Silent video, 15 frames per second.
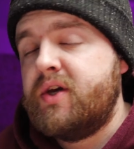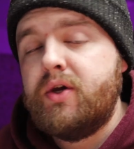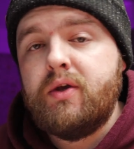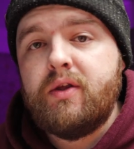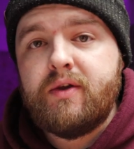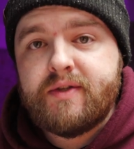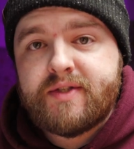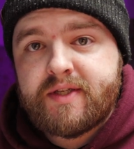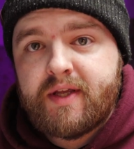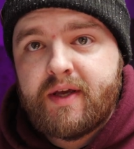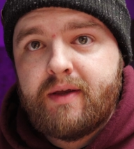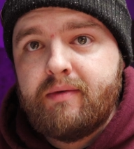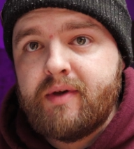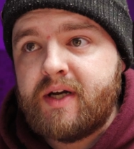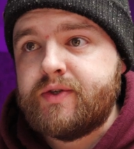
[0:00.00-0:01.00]
earlier
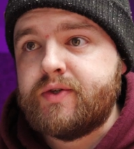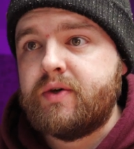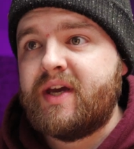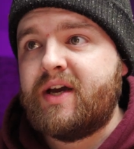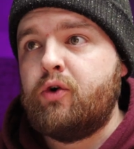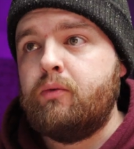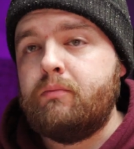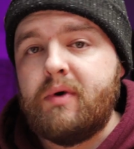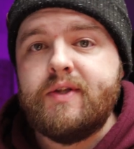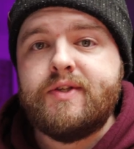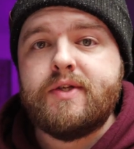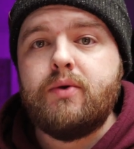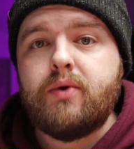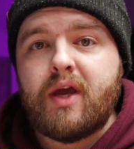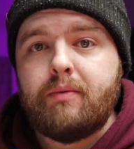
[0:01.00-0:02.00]
today I took out my
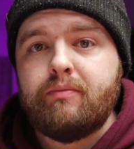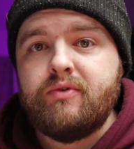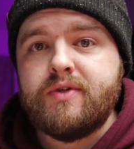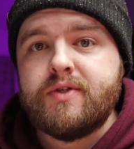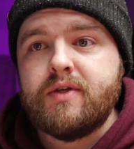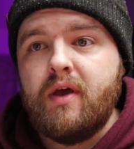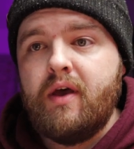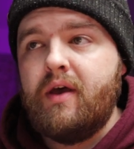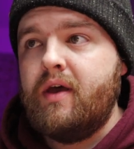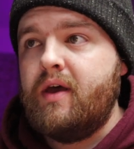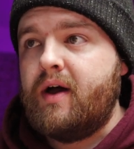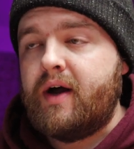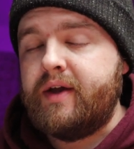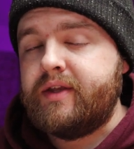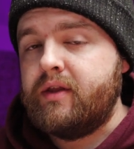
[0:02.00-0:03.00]
2 cameras.
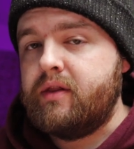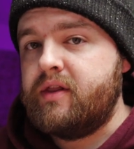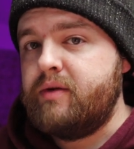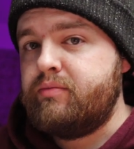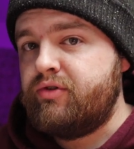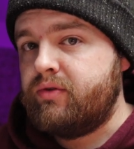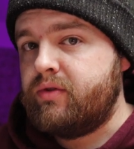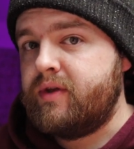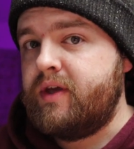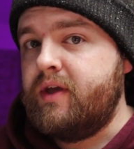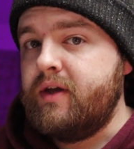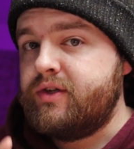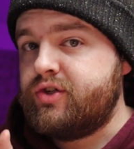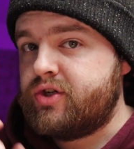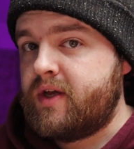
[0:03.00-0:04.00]
I deliberately
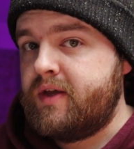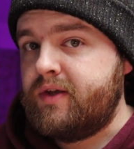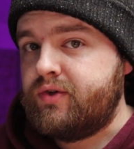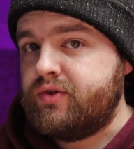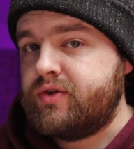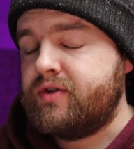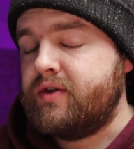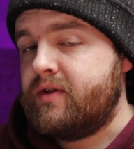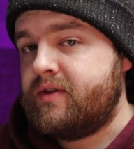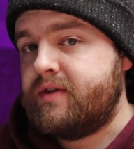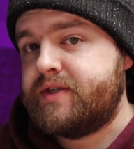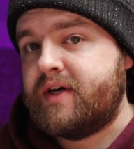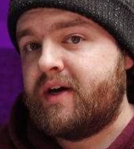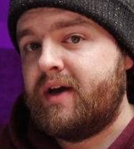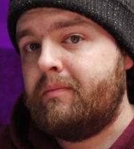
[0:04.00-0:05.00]
changed the
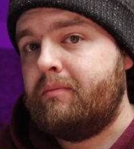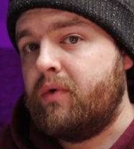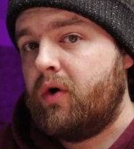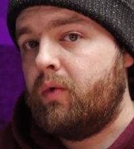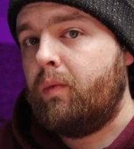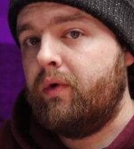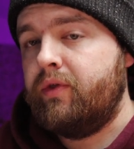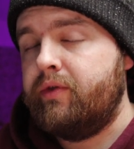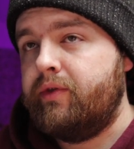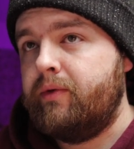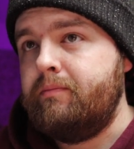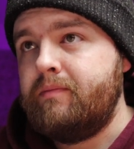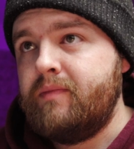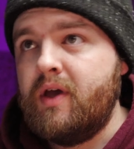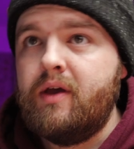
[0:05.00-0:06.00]
time of one of
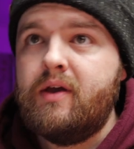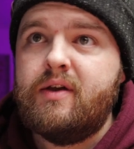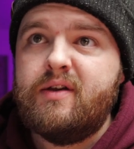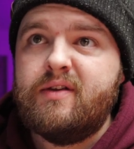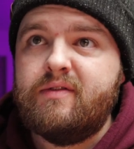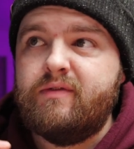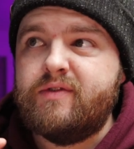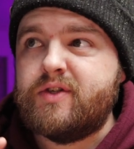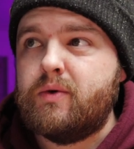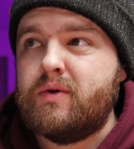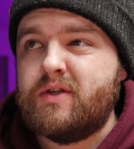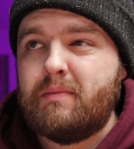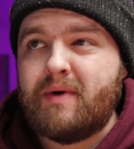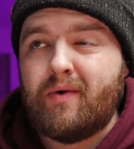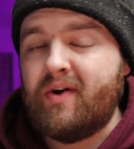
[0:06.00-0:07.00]
them, so
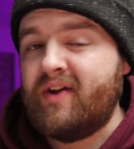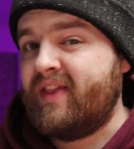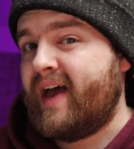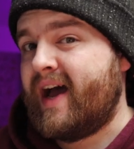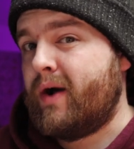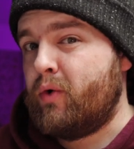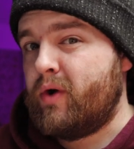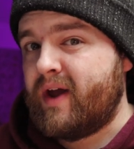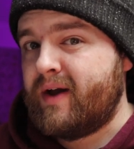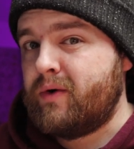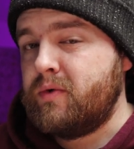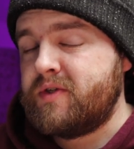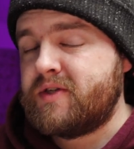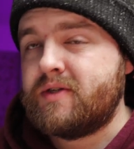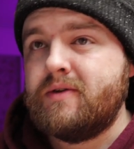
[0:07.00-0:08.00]
it's about an hour
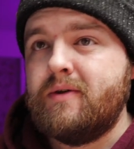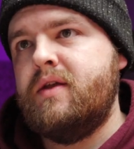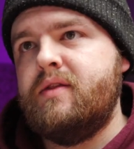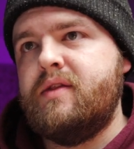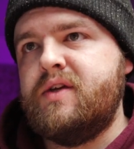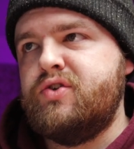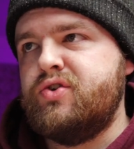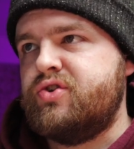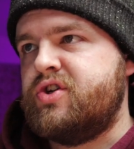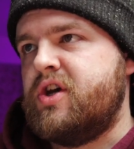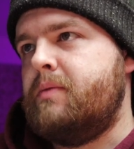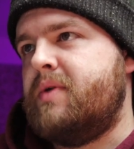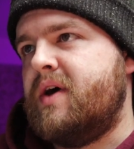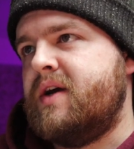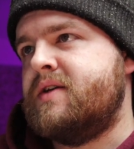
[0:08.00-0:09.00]
out. They're just
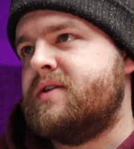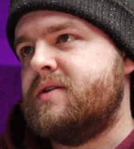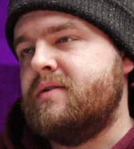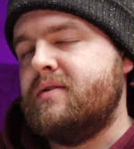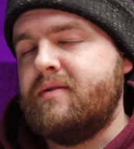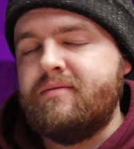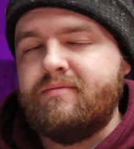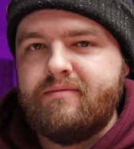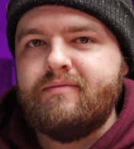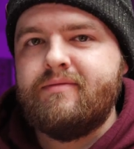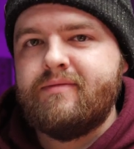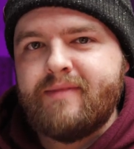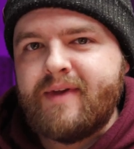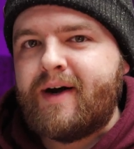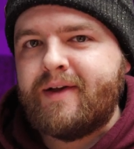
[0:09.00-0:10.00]
JPEGs,
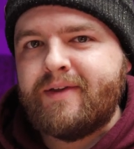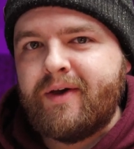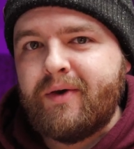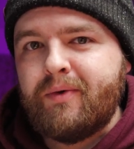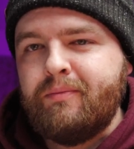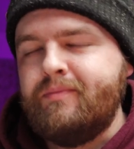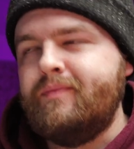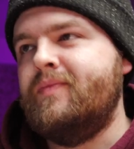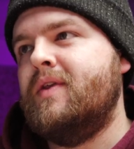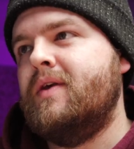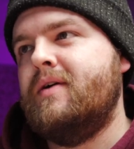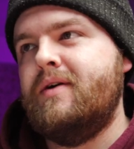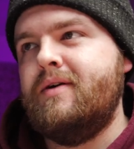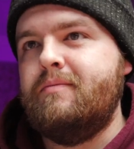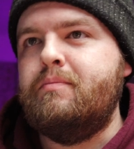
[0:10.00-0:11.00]
I know,
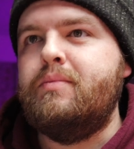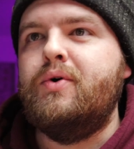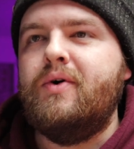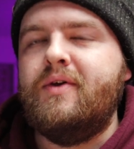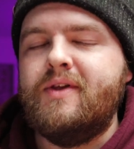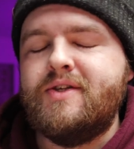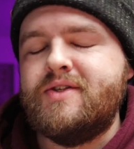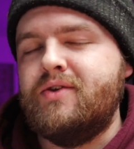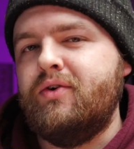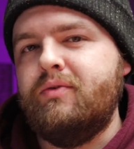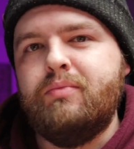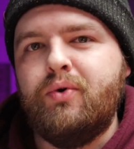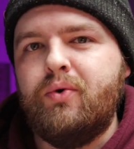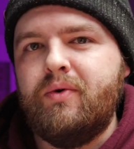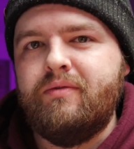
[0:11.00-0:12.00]
but it's not
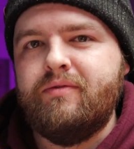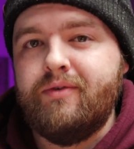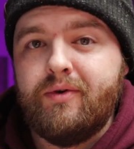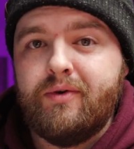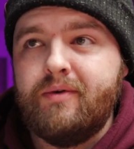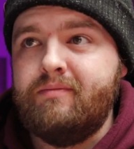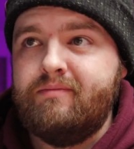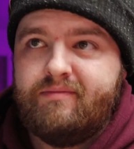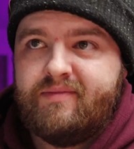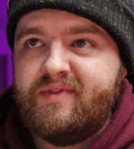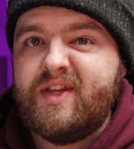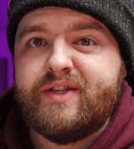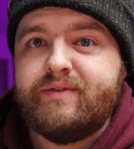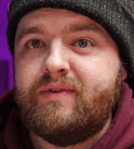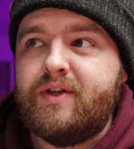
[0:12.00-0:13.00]
important for
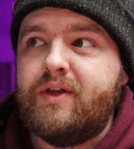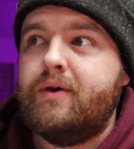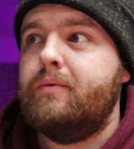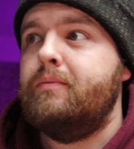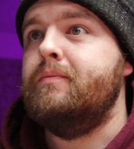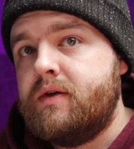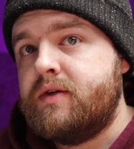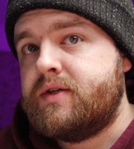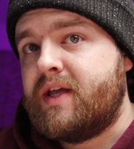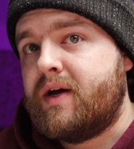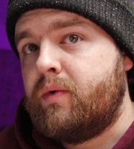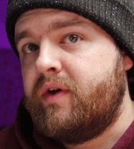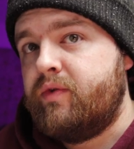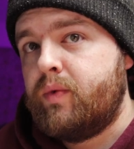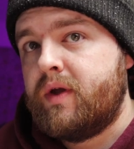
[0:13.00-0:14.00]
this video. So
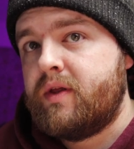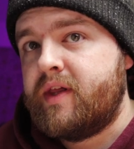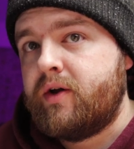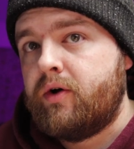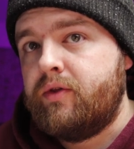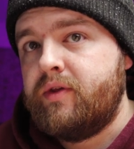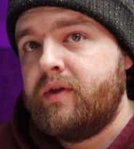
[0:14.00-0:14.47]
now if we click on